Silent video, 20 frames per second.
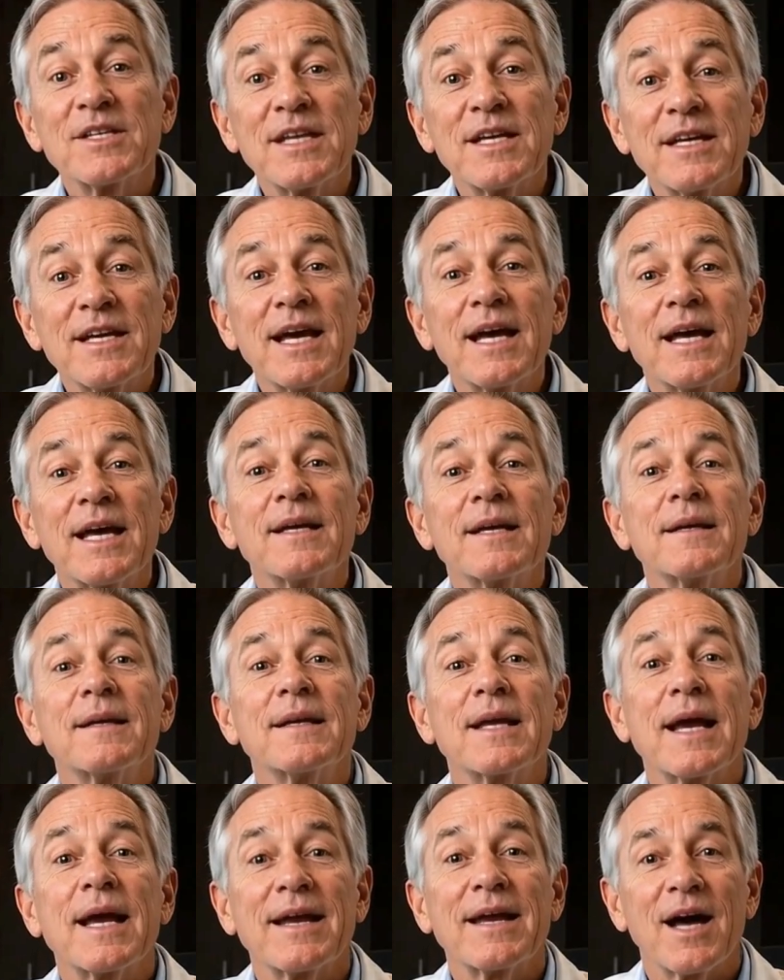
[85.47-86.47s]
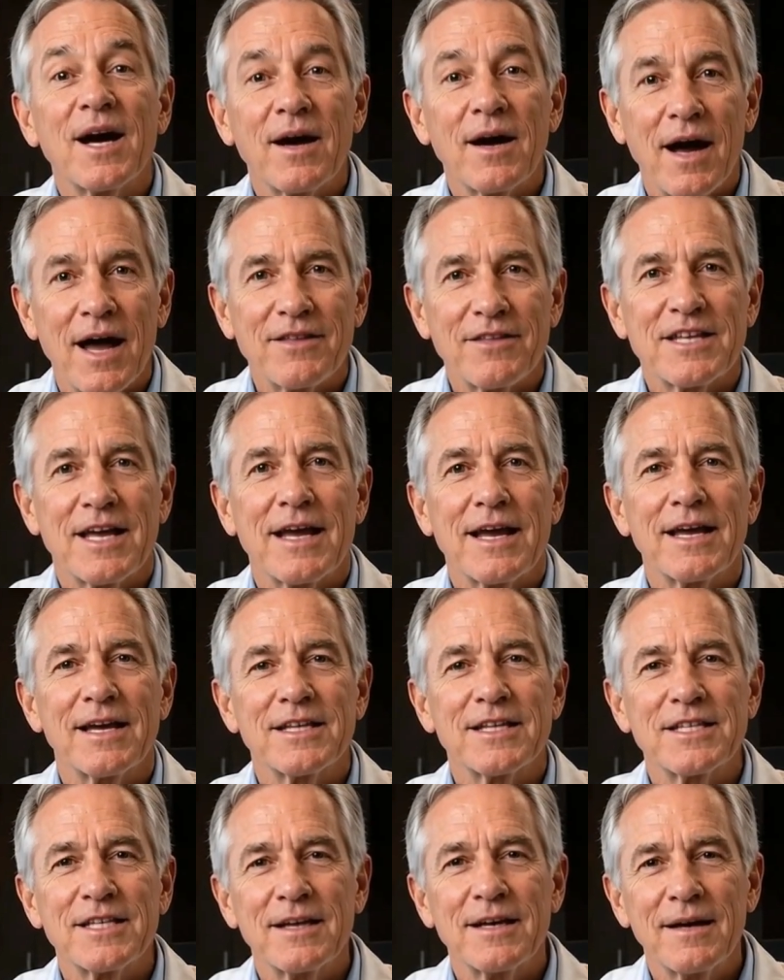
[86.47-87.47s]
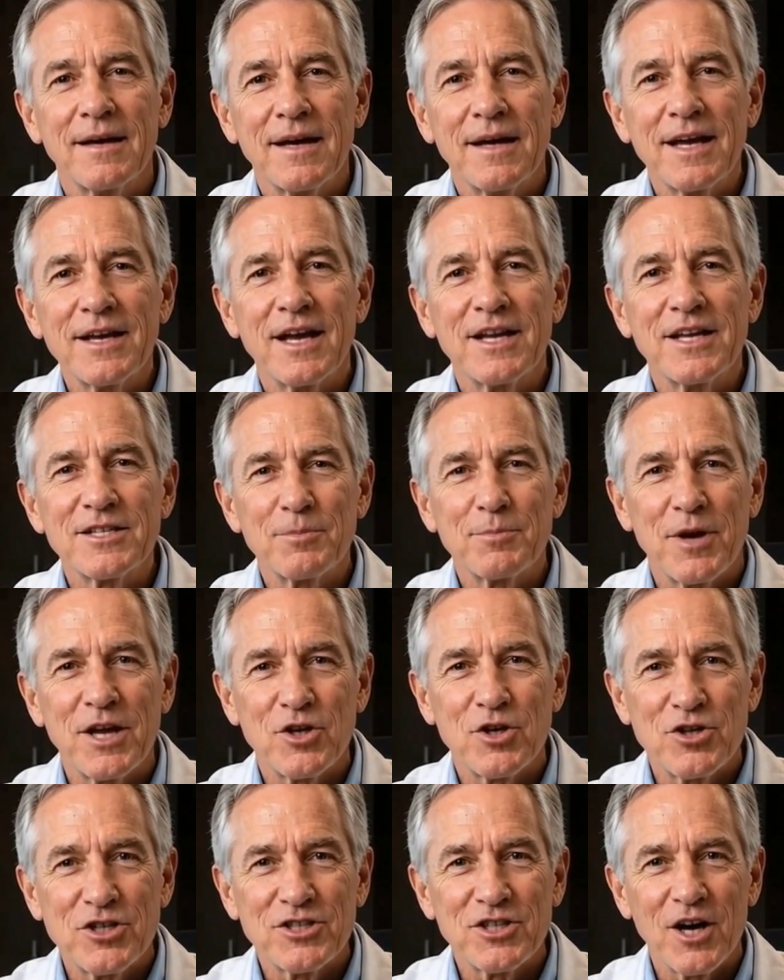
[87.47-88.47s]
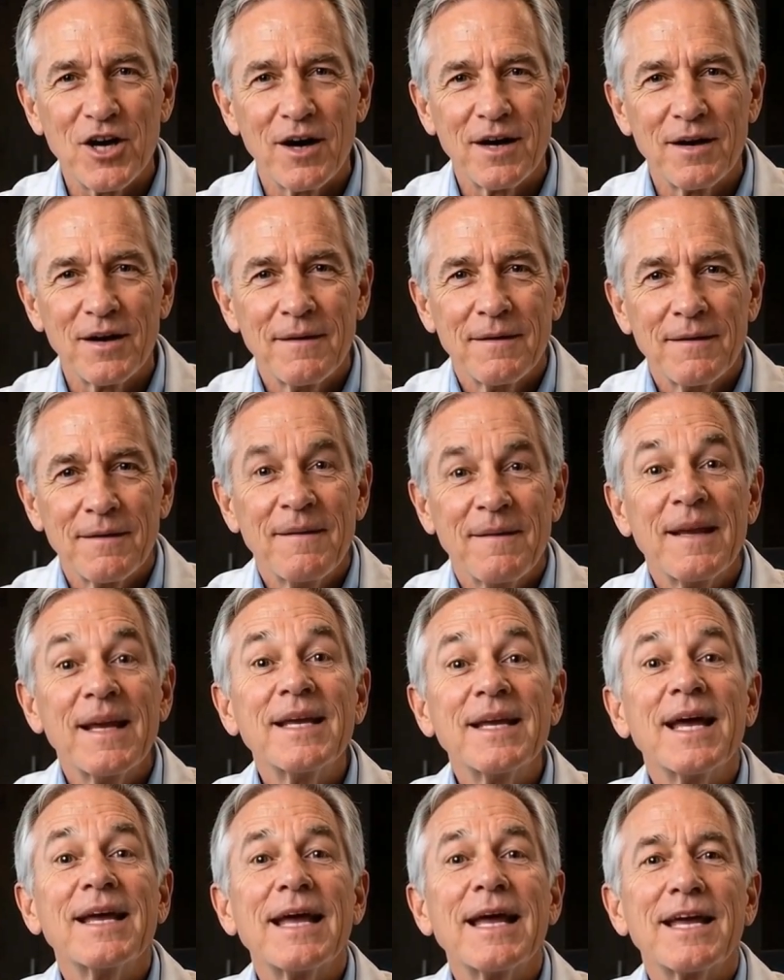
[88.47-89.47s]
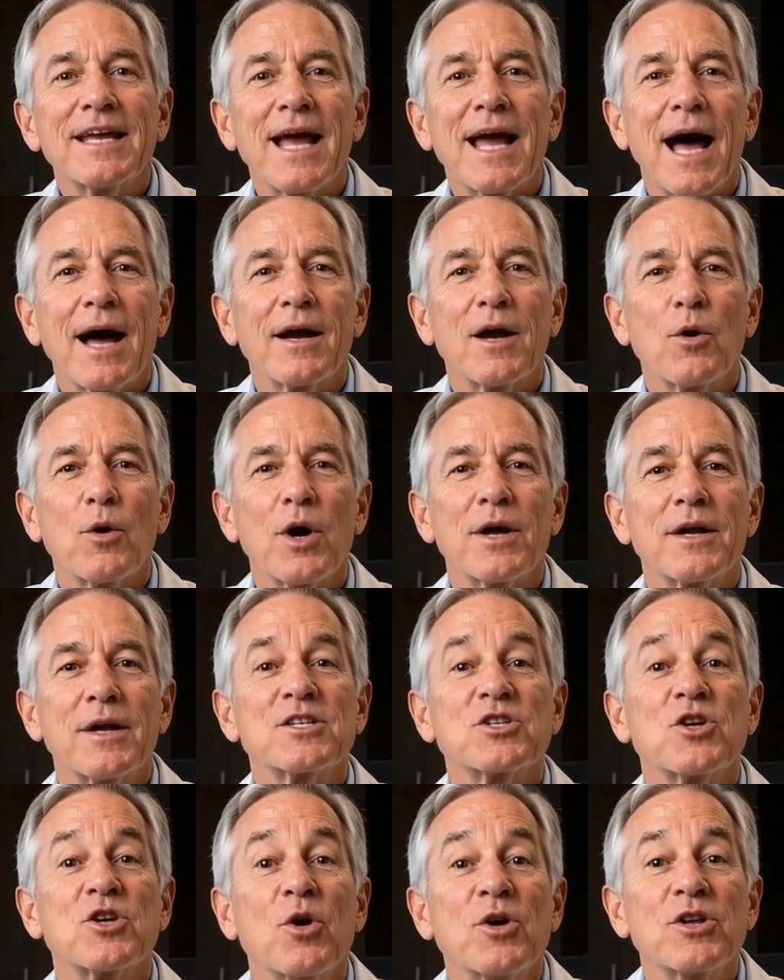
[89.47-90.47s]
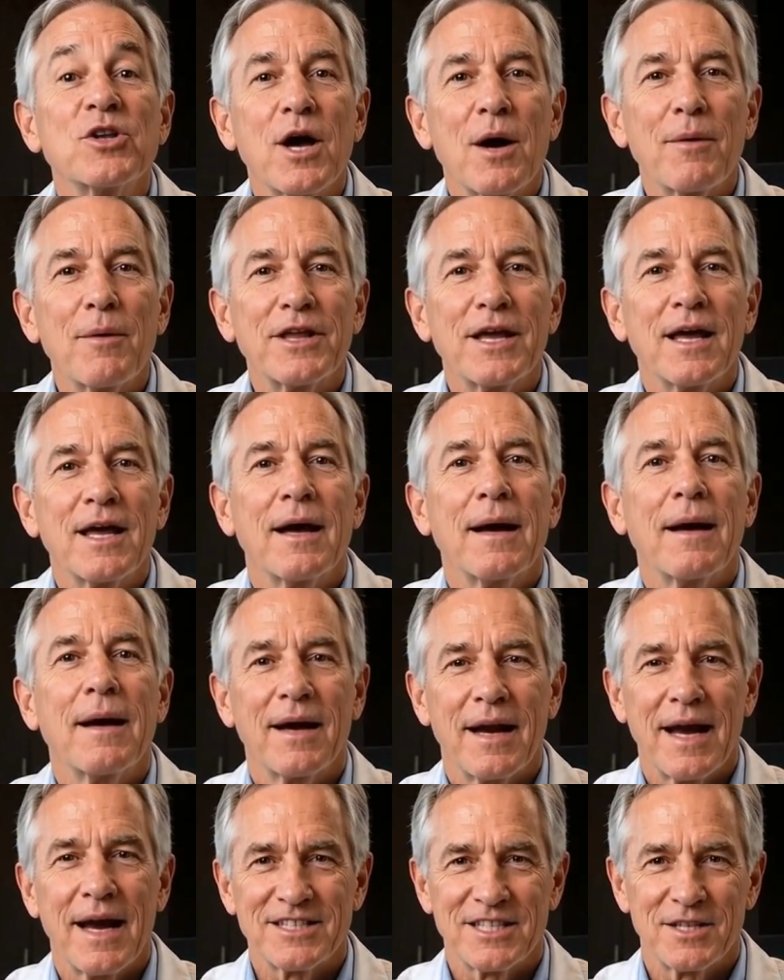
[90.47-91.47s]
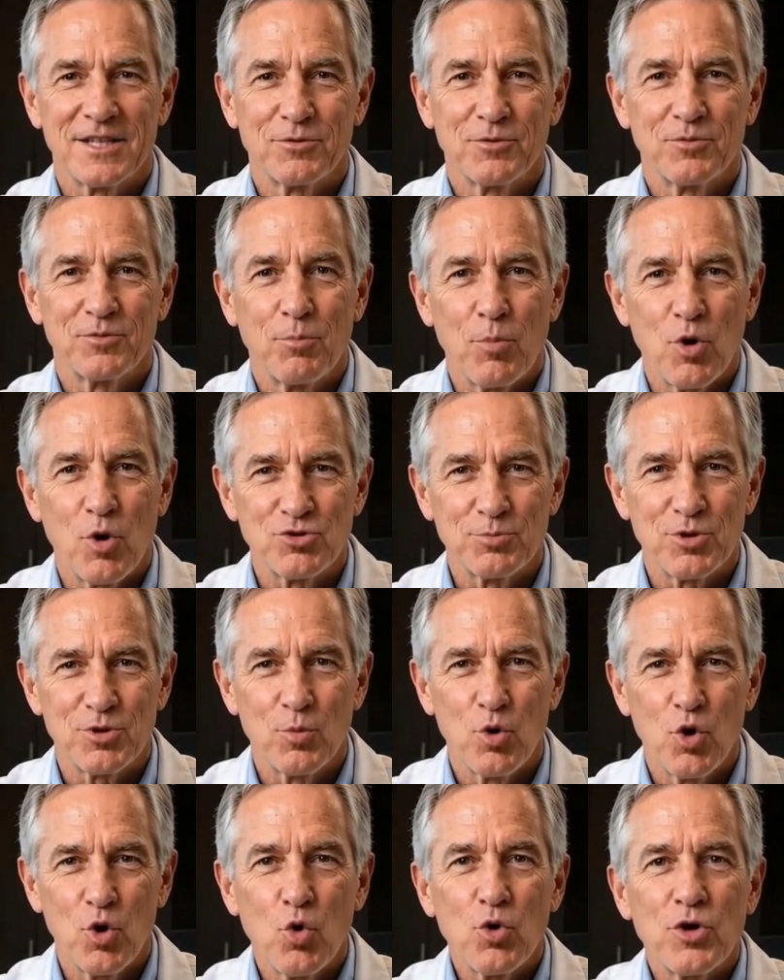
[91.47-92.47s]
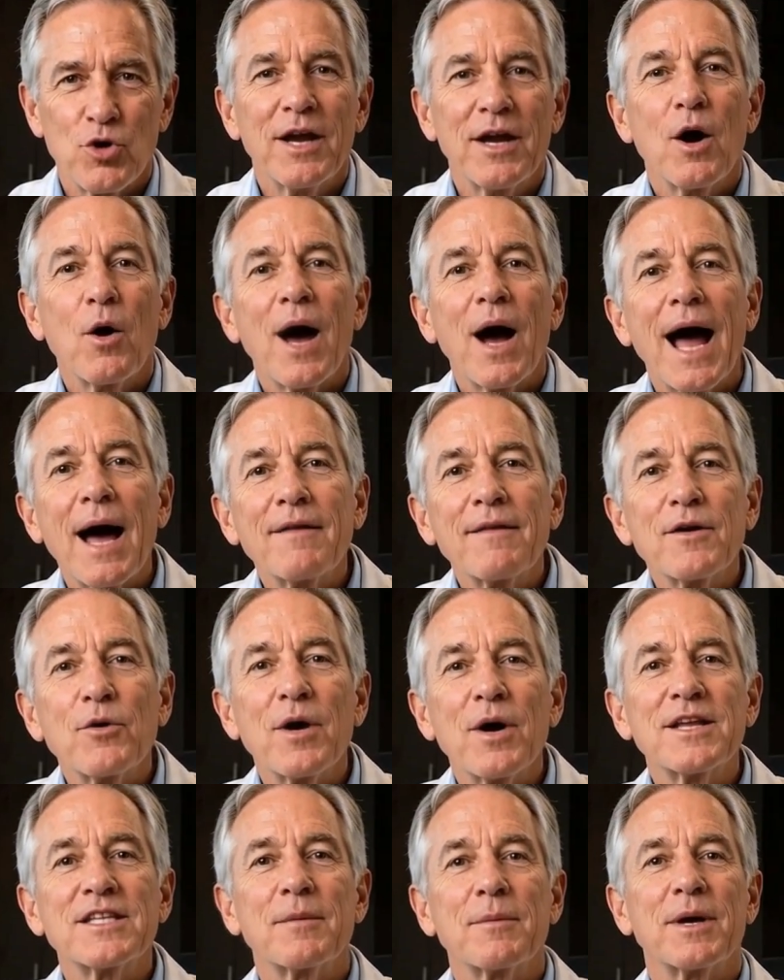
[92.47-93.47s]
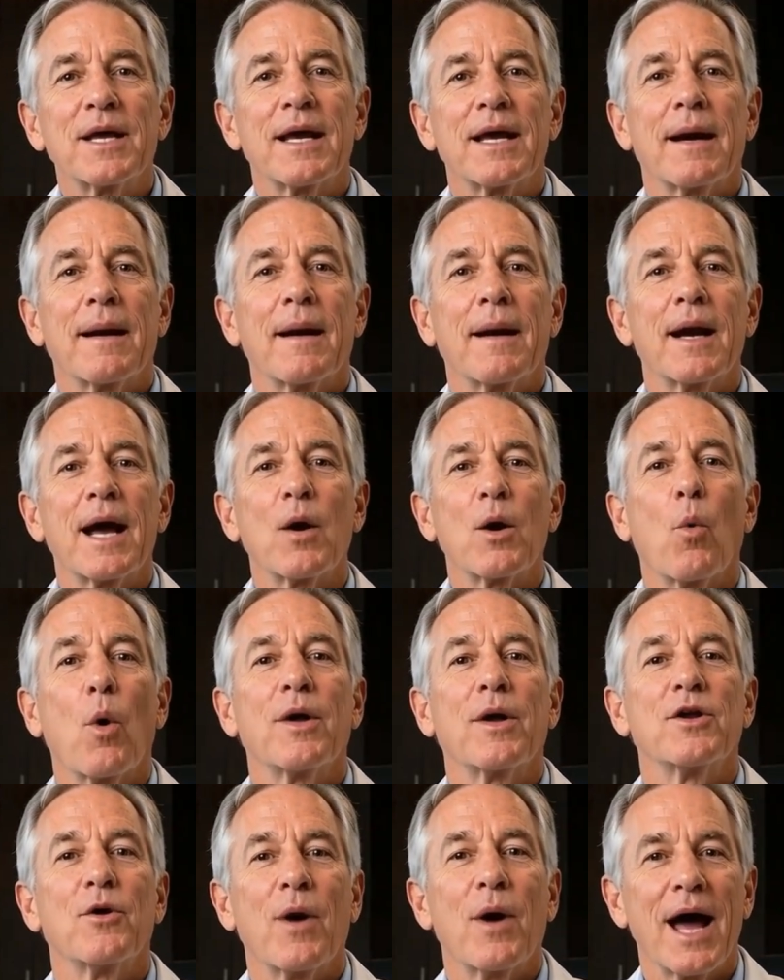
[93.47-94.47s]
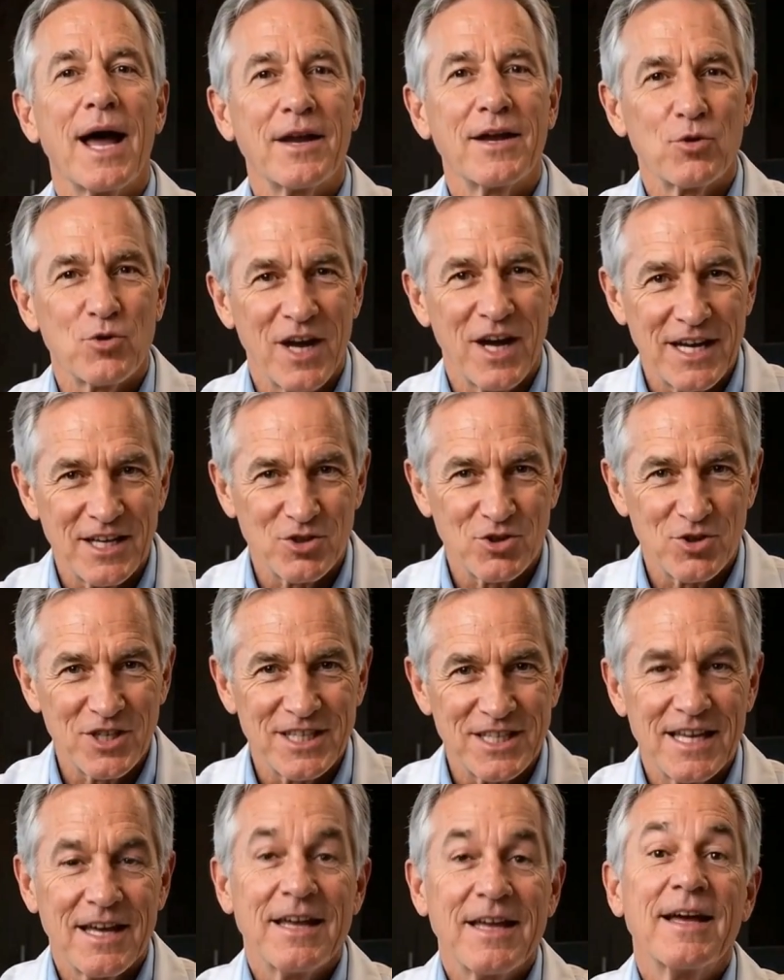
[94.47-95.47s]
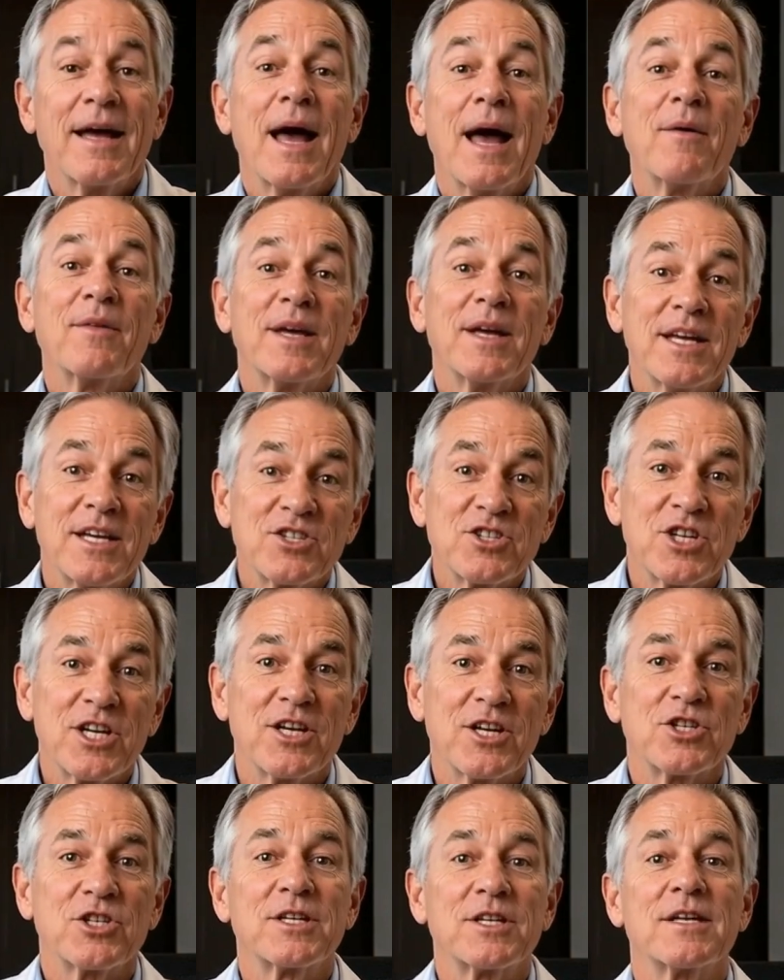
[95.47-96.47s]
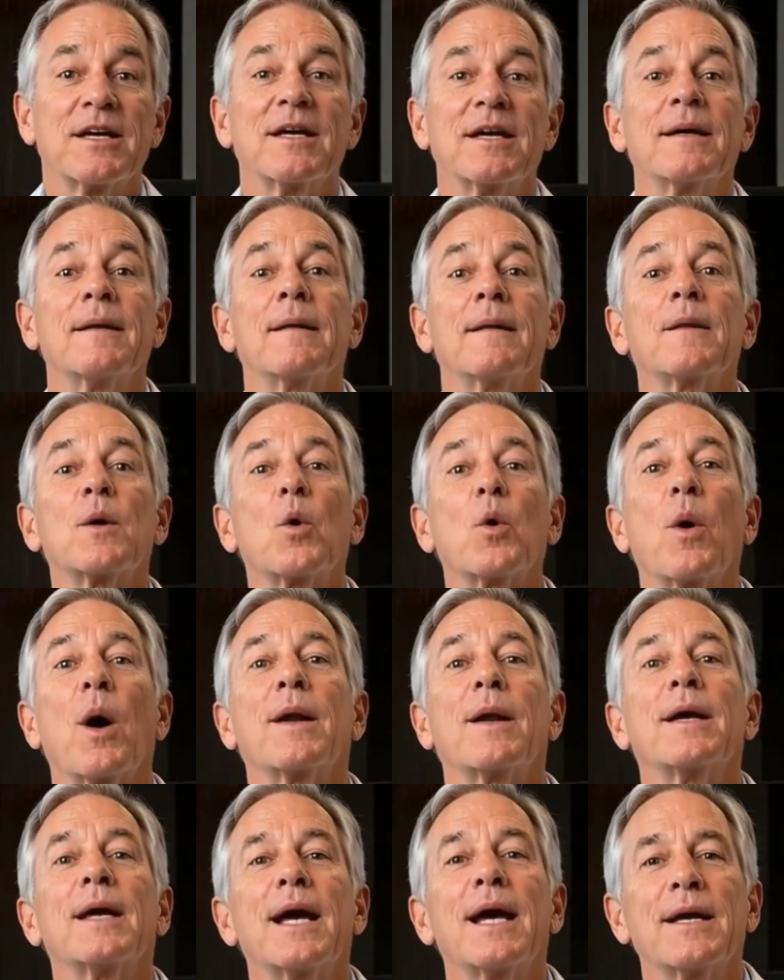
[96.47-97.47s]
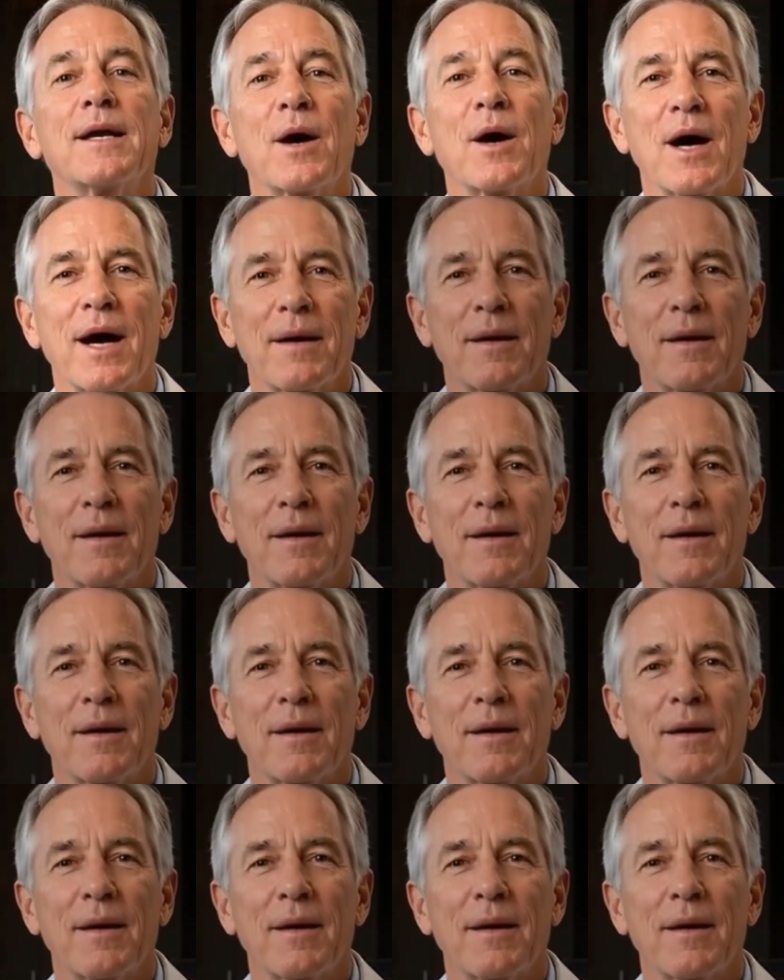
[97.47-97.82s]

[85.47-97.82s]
the thing, that's not a life sentence. It doesn't mean you're stuck. And that's exactly where this juice comes in, except most people only know half the recipe. And once you add the right ingredients, everything changes. Hold on to that thought,